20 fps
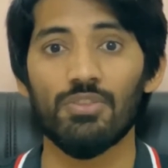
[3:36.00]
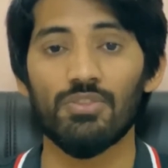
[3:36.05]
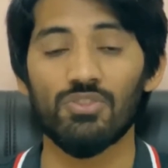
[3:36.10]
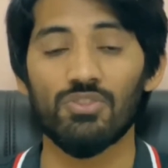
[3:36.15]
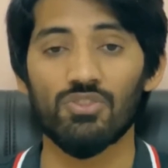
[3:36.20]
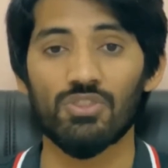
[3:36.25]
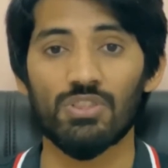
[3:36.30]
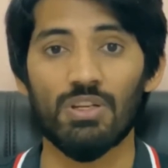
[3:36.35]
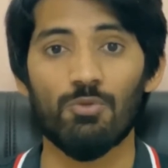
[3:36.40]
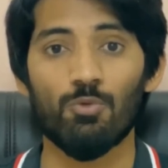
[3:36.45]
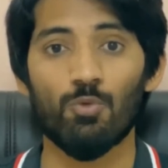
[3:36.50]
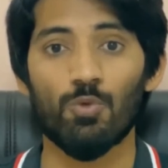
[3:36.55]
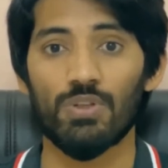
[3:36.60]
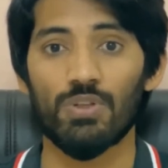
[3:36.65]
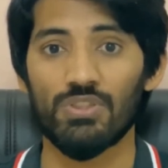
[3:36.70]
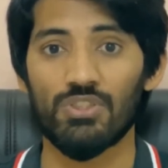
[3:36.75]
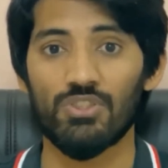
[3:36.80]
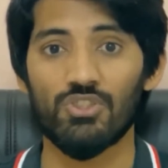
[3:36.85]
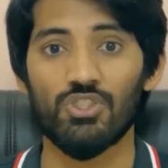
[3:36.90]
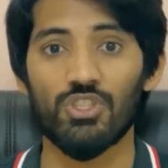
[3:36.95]
some
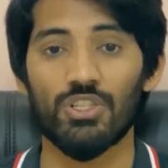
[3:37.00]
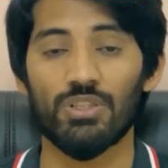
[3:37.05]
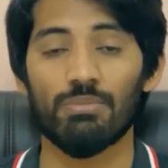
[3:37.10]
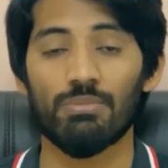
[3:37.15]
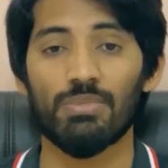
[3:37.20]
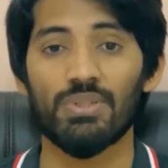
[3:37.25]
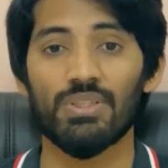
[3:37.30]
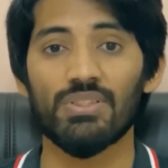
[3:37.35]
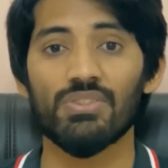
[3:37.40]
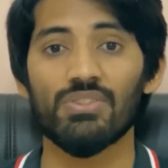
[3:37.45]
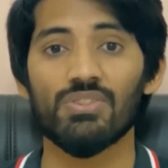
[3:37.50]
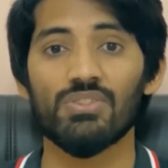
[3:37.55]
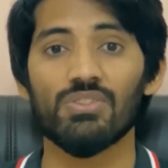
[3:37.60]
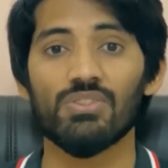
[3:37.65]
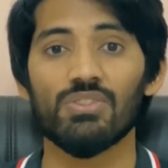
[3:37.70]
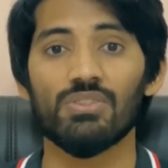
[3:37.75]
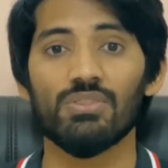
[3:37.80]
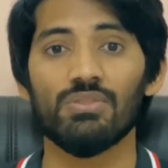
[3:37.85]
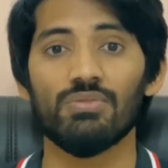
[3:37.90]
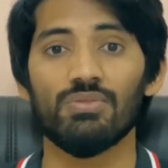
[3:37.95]
were
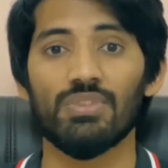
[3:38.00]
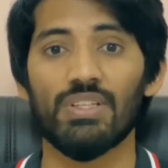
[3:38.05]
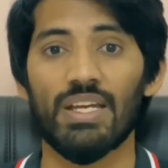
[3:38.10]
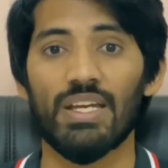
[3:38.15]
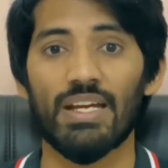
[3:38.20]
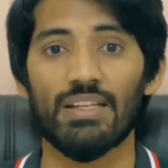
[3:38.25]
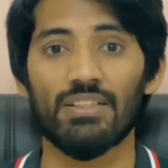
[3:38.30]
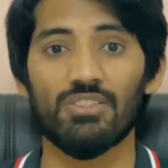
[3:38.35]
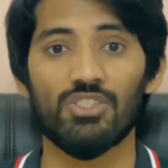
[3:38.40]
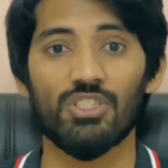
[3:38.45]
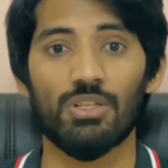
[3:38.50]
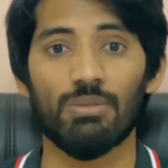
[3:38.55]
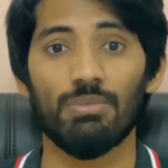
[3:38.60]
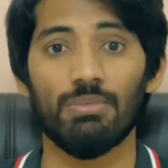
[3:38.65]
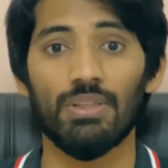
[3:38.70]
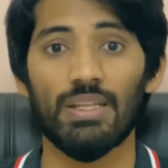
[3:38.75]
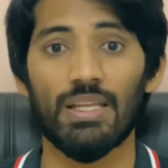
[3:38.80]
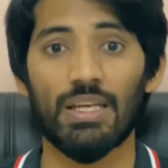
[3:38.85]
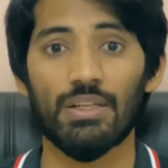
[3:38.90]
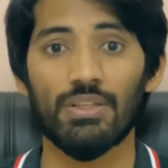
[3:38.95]
Germans, they had
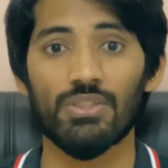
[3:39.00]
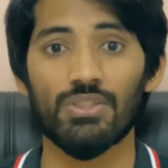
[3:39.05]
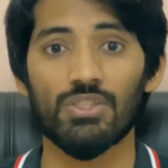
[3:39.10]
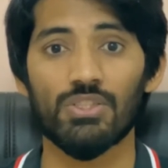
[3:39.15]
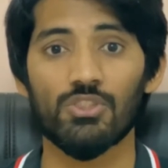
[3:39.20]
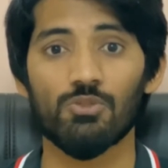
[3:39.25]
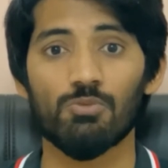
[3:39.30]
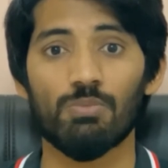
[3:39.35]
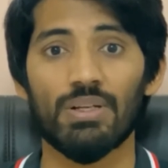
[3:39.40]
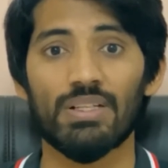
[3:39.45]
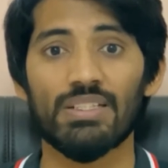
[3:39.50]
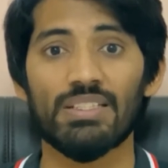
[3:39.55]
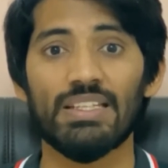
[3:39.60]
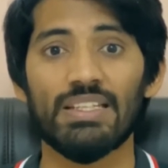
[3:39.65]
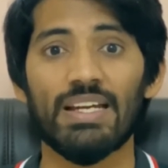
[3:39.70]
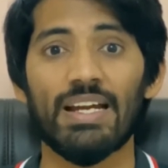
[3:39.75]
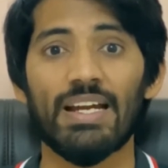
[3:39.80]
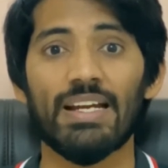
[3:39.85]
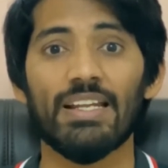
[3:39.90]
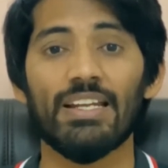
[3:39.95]
German languages, but they
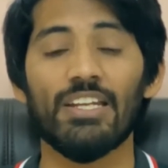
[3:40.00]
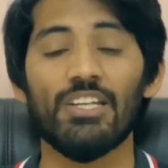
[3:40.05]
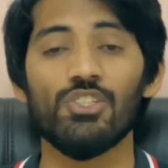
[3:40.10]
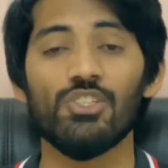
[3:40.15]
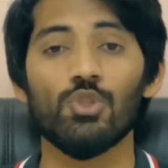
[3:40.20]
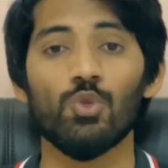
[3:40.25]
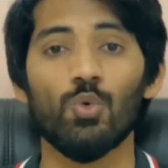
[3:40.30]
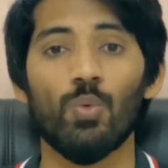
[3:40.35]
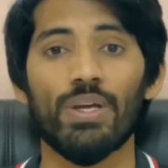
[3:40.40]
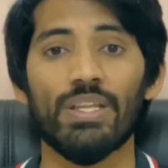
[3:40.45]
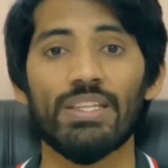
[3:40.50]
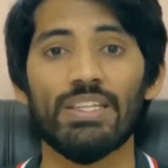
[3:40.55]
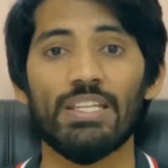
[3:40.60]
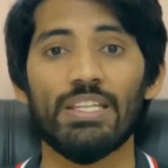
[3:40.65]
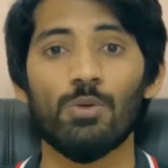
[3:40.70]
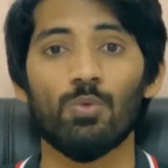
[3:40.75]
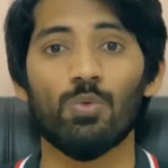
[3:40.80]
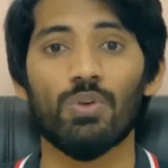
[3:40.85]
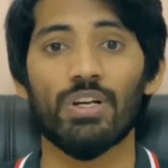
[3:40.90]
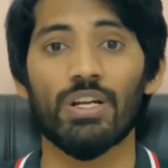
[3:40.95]
had an issue when they
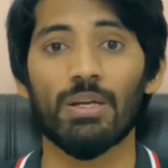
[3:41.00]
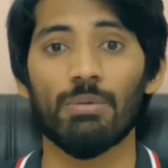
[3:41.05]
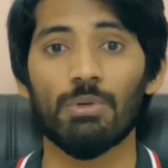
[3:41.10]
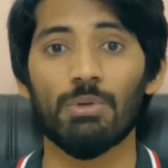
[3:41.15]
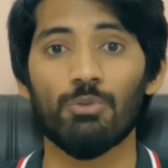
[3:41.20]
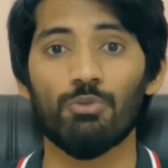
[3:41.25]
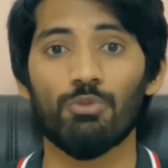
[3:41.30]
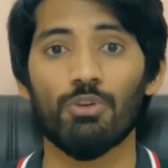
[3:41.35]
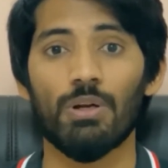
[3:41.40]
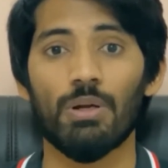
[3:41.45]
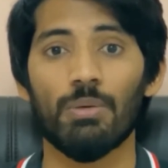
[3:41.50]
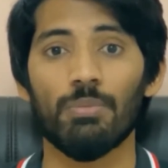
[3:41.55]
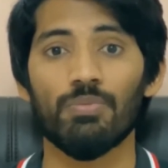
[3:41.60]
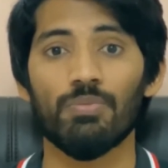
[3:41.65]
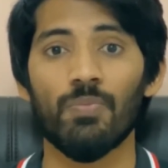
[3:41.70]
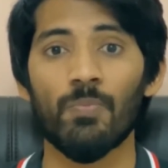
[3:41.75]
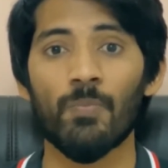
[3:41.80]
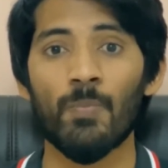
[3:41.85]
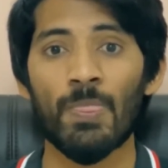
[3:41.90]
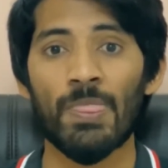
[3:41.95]
were coming from
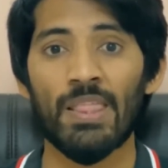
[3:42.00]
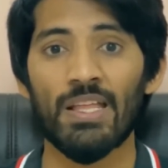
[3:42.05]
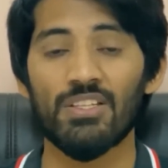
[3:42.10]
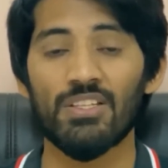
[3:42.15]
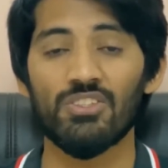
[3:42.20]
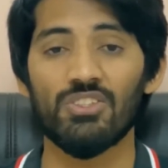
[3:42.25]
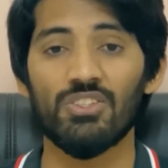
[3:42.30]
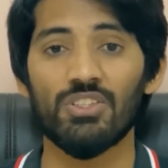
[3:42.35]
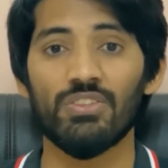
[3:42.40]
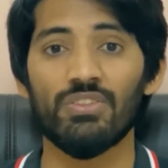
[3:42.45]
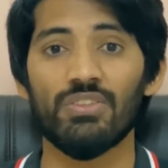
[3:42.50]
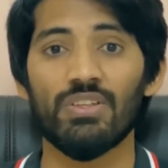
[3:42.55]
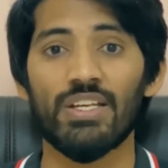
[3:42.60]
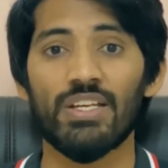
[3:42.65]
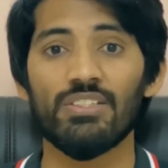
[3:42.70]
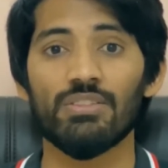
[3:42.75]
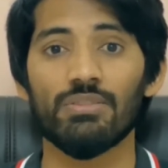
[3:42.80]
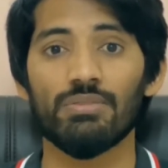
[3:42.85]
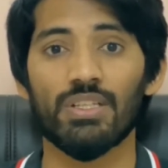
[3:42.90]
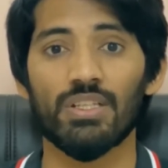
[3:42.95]
their
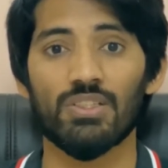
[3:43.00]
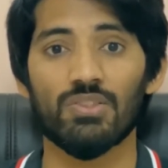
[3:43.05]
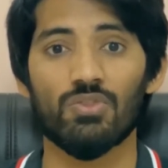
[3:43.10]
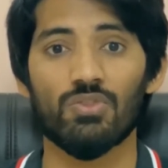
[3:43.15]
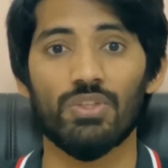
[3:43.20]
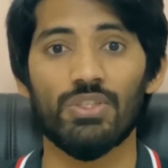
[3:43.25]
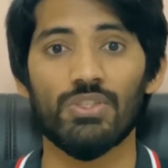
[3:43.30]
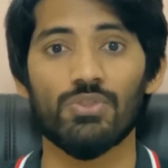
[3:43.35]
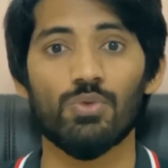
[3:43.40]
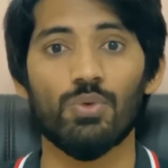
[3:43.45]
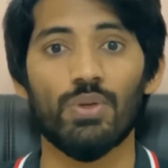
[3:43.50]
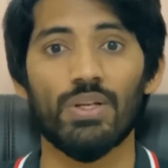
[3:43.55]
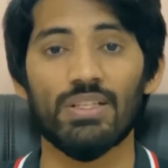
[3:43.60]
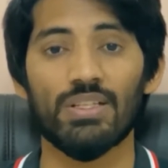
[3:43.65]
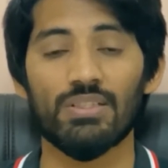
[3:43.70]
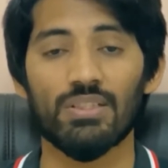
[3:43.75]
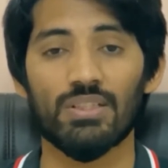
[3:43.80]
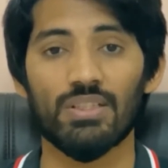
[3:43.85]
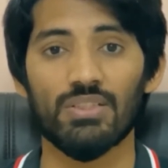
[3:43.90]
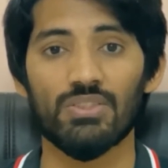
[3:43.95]
native countries to
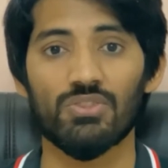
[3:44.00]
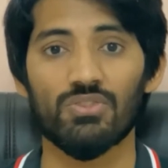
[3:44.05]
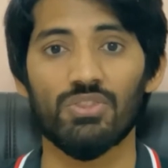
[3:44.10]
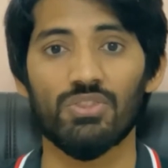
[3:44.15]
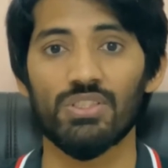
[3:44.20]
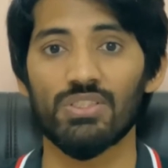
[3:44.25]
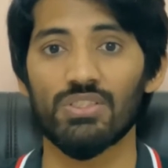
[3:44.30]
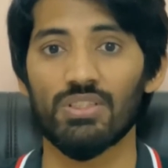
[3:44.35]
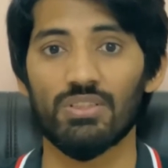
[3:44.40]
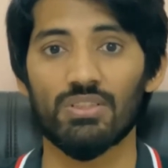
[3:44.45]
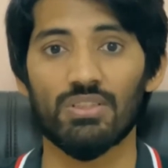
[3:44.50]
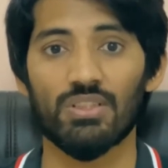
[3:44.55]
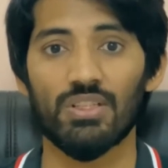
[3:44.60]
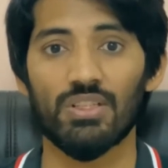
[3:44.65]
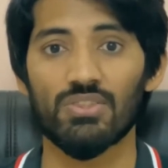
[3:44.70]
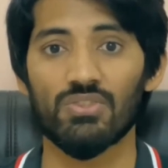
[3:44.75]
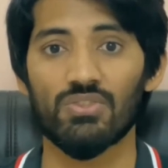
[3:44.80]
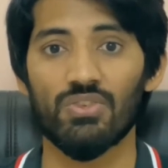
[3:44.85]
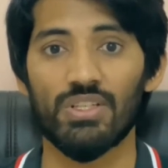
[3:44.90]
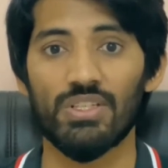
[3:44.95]
other
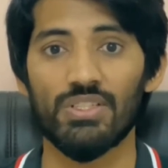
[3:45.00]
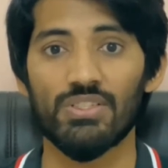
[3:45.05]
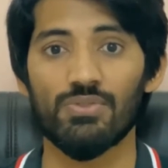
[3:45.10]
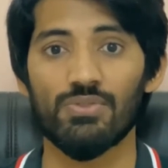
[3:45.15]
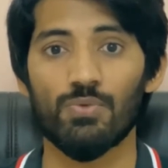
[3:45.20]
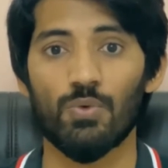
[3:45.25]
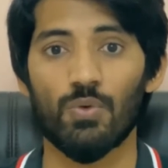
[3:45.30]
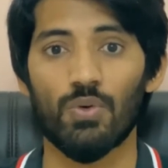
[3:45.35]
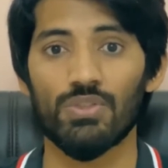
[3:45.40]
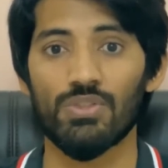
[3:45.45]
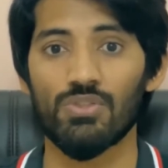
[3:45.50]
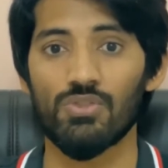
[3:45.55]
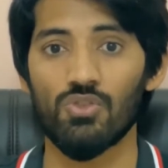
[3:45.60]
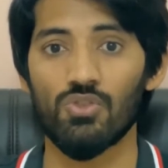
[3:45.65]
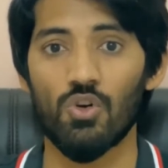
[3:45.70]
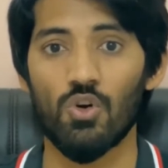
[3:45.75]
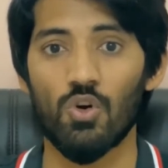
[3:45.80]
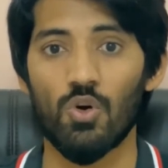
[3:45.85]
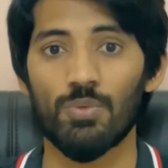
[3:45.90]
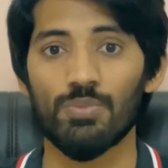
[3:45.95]
countries for the
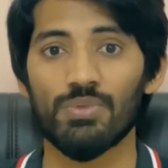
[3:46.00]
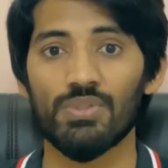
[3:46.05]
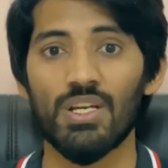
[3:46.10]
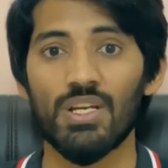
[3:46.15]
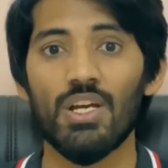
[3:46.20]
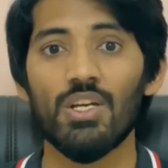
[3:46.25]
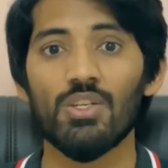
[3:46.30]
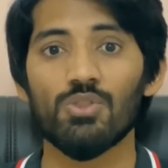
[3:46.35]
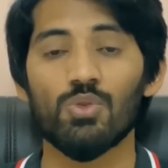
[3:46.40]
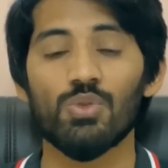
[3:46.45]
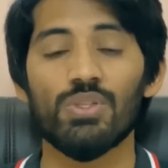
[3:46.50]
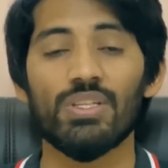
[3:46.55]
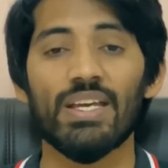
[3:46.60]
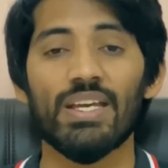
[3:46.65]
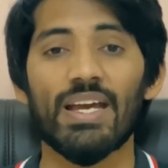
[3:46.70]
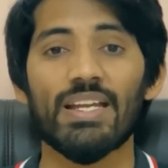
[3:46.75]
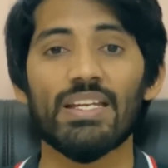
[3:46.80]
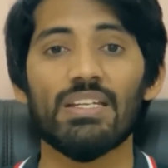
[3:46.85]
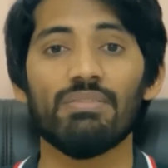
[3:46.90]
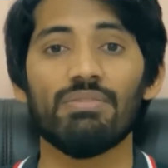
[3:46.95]
jobs. So they
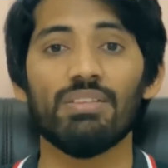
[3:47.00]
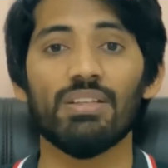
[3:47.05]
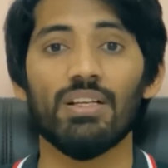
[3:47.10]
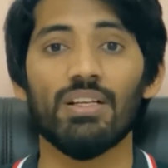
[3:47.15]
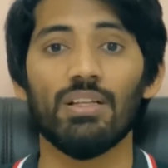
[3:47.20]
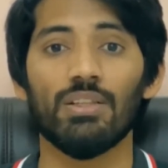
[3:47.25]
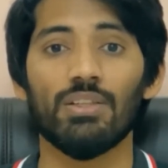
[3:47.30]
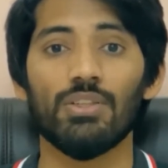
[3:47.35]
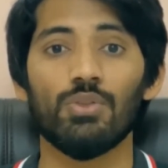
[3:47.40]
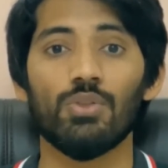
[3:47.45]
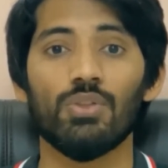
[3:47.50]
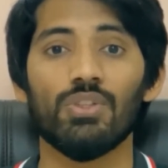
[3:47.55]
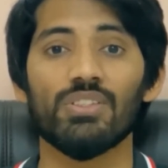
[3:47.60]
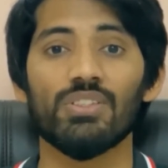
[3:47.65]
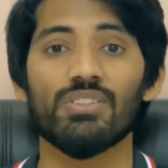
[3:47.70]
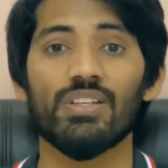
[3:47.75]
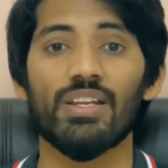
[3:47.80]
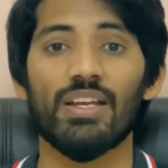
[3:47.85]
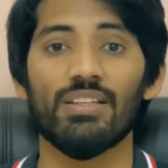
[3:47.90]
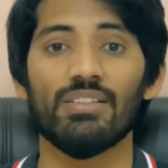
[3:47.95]
had difficulty to
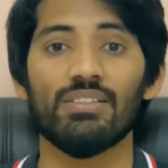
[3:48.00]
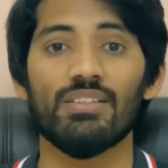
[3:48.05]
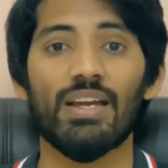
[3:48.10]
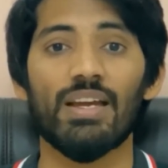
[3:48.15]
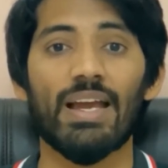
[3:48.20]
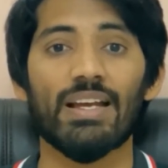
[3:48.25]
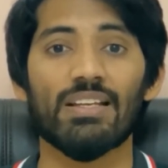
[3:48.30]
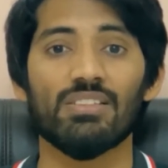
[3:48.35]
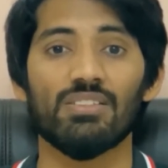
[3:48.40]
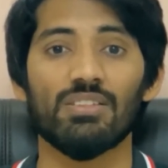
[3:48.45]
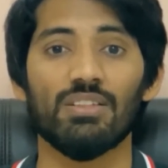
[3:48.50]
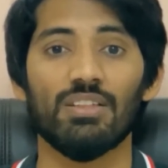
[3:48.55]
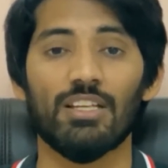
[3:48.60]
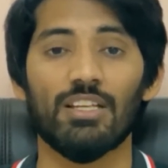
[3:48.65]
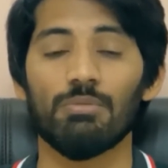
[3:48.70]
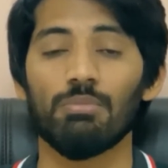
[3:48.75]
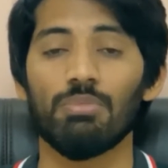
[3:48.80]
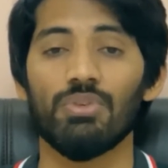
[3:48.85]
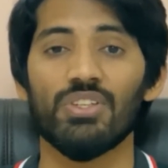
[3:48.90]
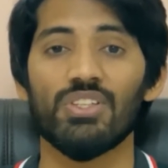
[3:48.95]
understand the accent,
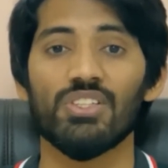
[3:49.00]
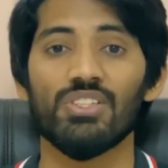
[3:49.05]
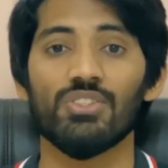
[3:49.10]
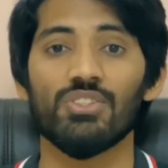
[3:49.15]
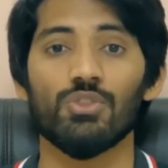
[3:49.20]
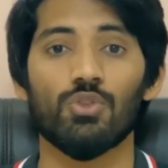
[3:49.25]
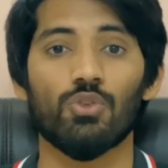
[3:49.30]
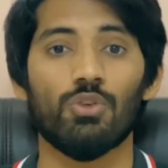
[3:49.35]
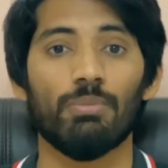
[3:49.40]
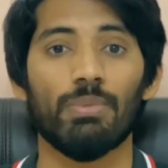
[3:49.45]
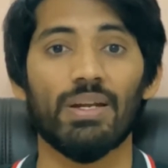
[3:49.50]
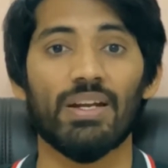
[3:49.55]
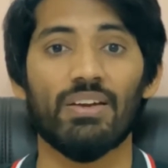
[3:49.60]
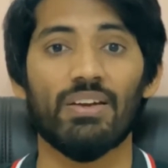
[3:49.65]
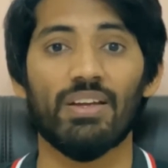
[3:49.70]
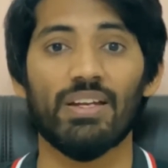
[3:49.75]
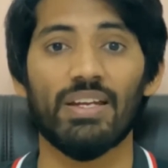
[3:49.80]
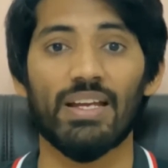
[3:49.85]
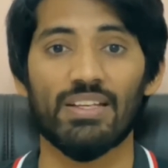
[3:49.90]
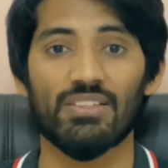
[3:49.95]
like British or
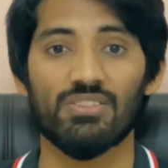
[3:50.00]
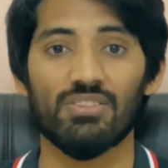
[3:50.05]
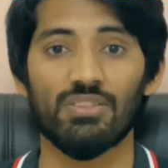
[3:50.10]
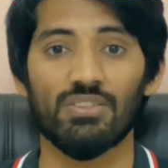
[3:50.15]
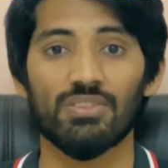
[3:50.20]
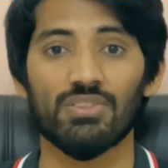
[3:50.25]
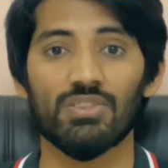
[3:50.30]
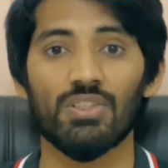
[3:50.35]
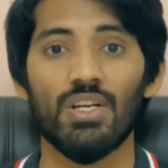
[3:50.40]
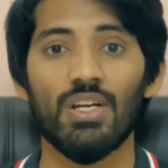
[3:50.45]
American accents.